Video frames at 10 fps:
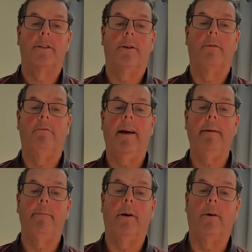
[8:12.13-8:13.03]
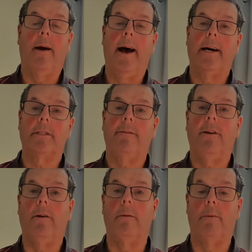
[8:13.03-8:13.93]
So the rainbow, as
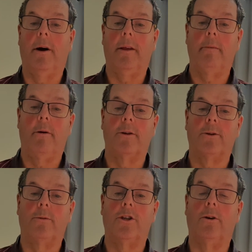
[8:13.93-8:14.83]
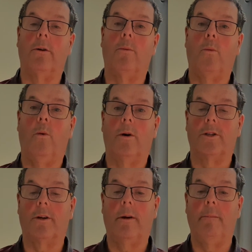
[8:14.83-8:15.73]
viewed by the Apostle John,
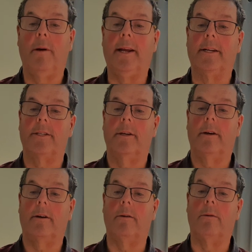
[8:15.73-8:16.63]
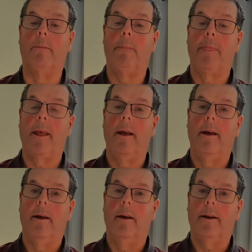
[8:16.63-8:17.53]
was a complete circle.
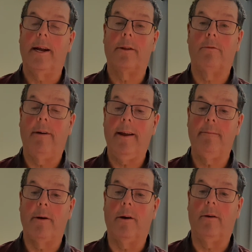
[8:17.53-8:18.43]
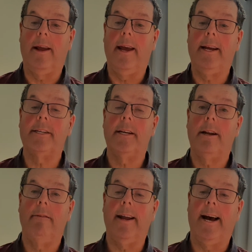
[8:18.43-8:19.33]
Now the rainbow is
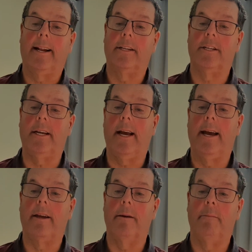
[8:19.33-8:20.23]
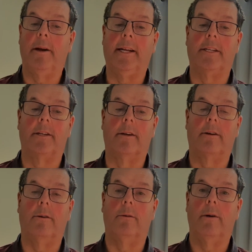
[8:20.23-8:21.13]
in reality a complete
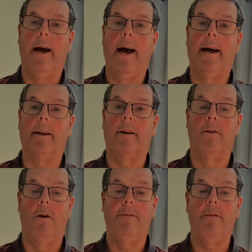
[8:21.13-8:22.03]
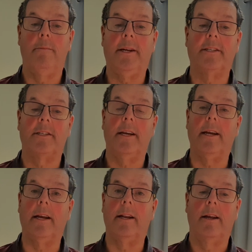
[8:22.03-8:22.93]
circle and can often be
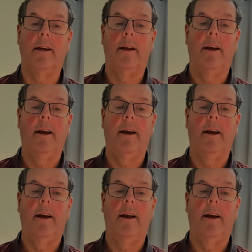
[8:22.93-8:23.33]
seen